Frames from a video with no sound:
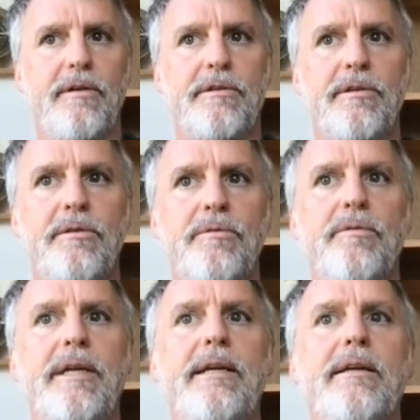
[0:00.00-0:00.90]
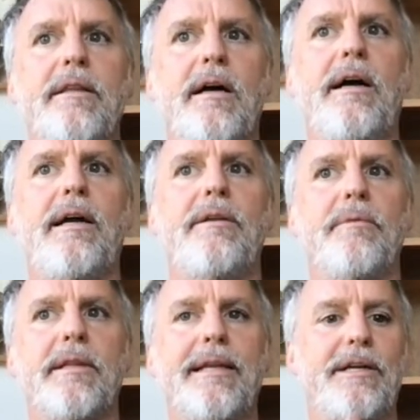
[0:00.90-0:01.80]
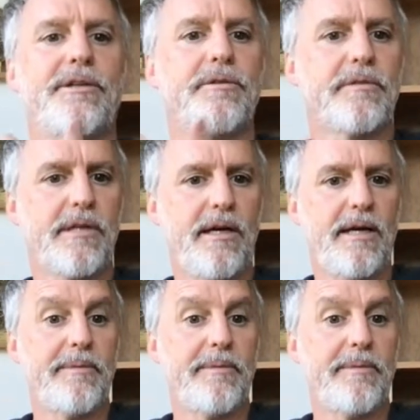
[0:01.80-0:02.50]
to realign with natural time.